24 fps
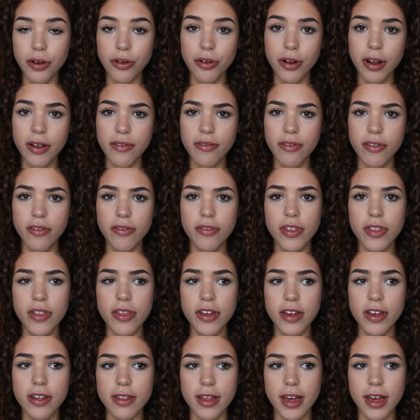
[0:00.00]
grateful for the
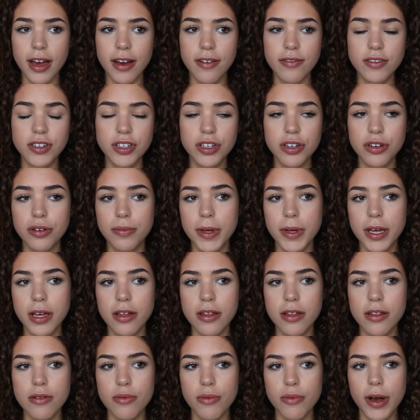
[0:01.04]
things they have too,
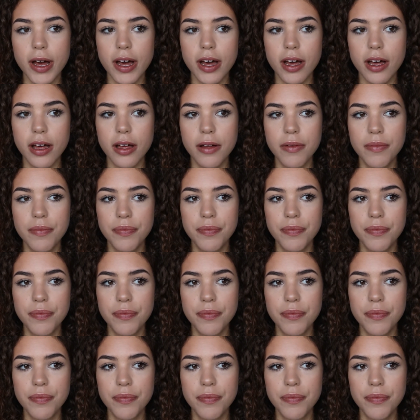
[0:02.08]
because where